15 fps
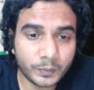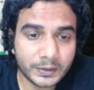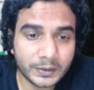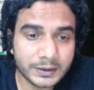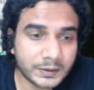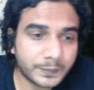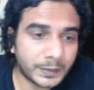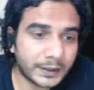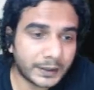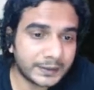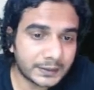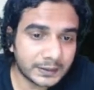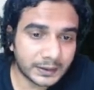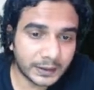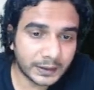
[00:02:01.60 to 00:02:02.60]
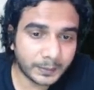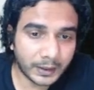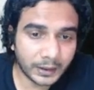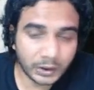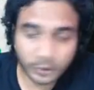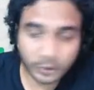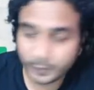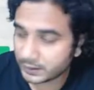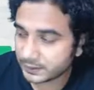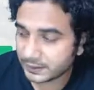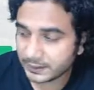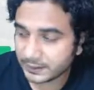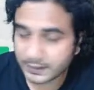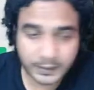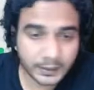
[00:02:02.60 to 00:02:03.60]
months prices, let me tell you, because
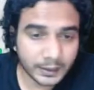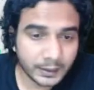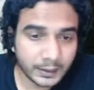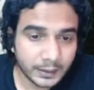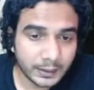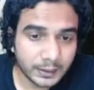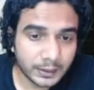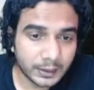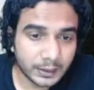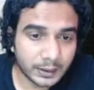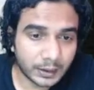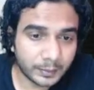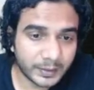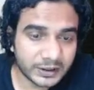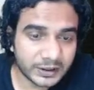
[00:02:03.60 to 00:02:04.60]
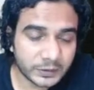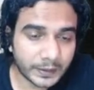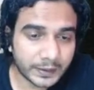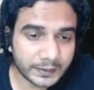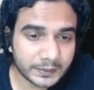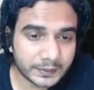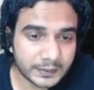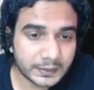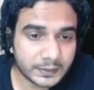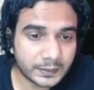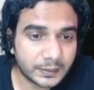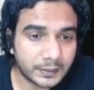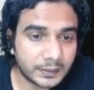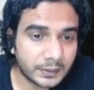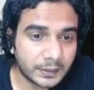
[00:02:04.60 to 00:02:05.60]
these are the best packages
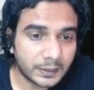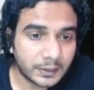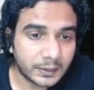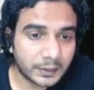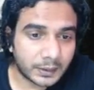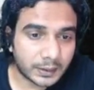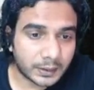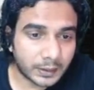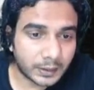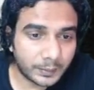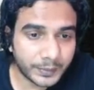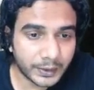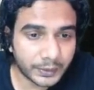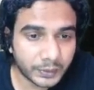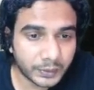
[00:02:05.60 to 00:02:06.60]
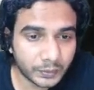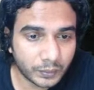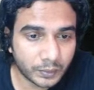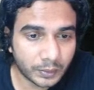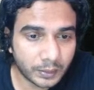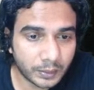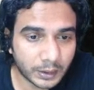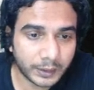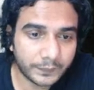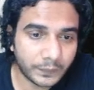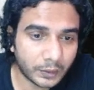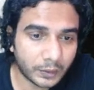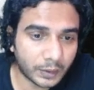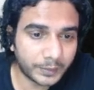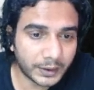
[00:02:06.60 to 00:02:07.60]
compared to if
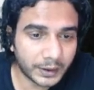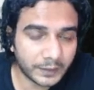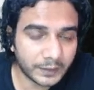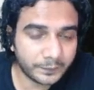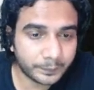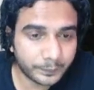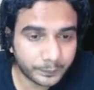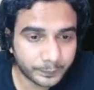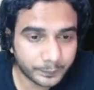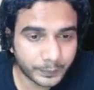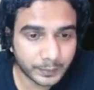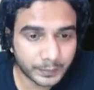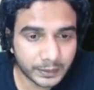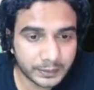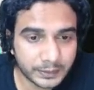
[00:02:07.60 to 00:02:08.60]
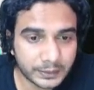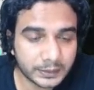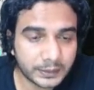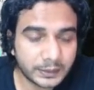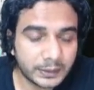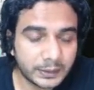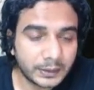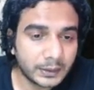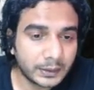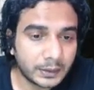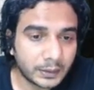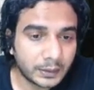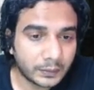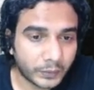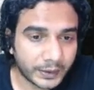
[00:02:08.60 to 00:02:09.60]
you compare it per month
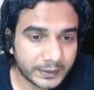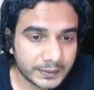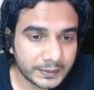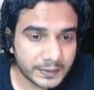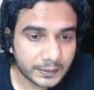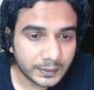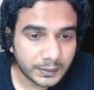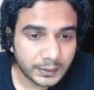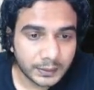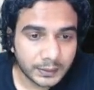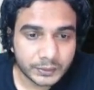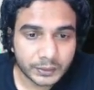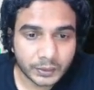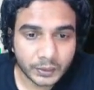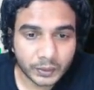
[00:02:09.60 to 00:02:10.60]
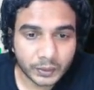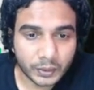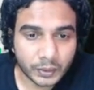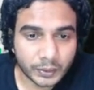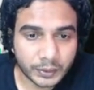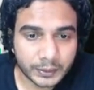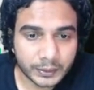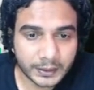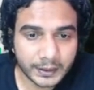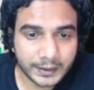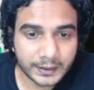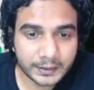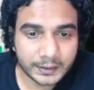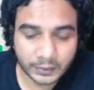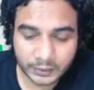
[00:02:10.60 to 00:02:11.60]
wise. So
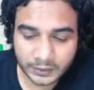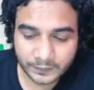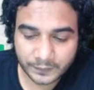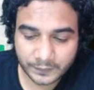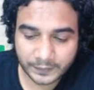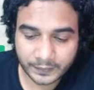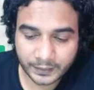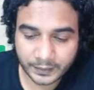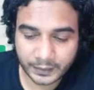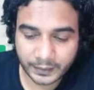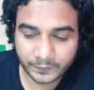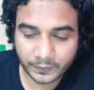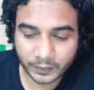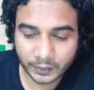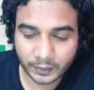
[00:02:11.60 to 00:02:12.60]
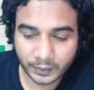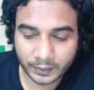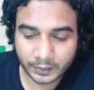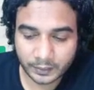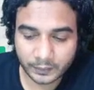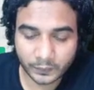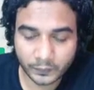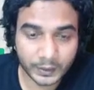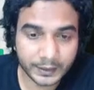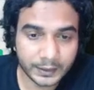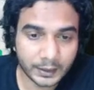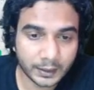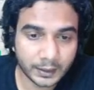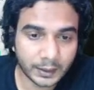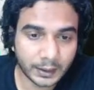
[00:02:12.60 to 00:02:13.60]
38,500 for 1
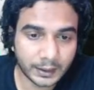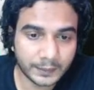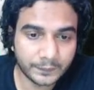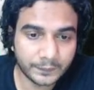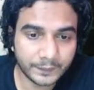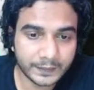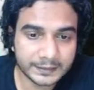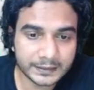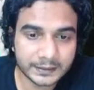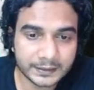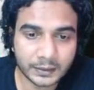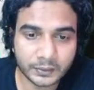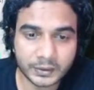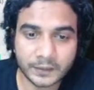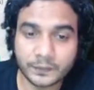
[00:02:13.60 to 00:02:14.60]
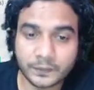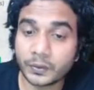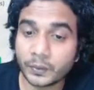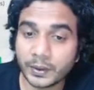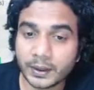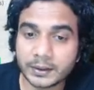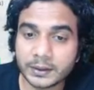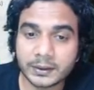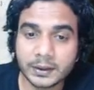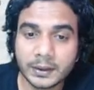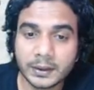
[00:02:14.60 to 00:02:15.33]
year and 56,000 for 2 years.